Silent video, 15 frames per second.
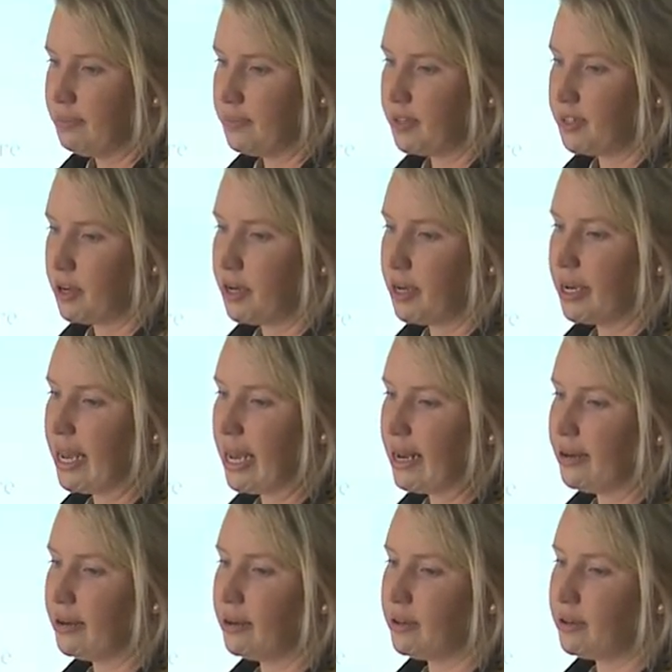So
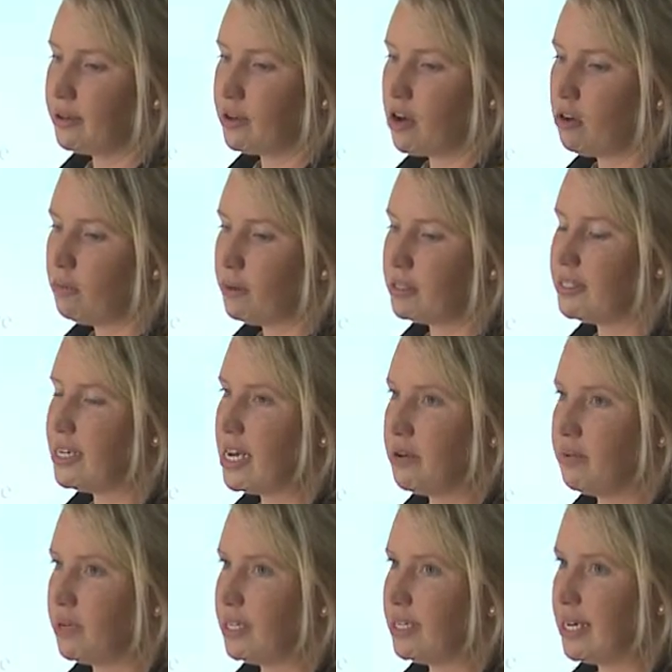again, compost tea,
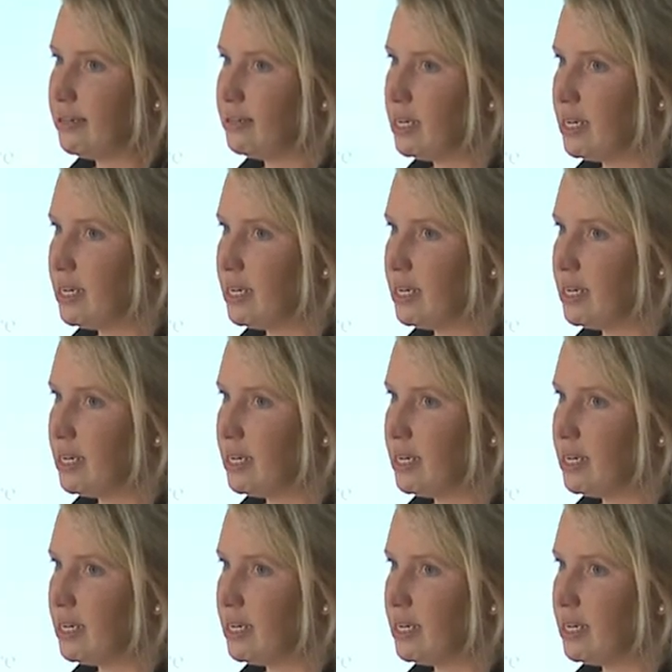you want to test